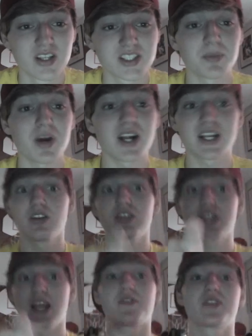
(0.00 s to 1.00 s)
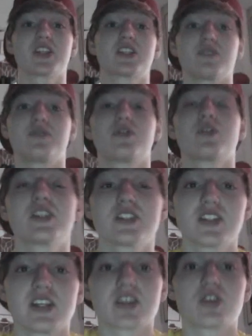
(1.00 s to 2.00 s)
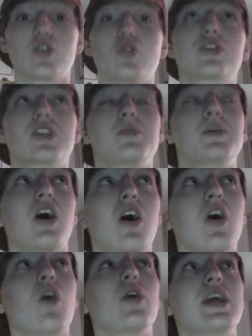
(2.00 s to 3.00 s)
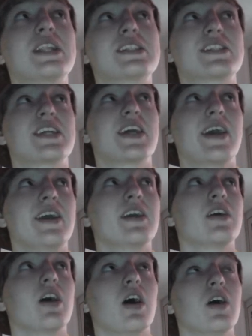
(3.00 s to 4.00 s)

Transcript: Somebody to look out for this year, who's going to be all NCAA,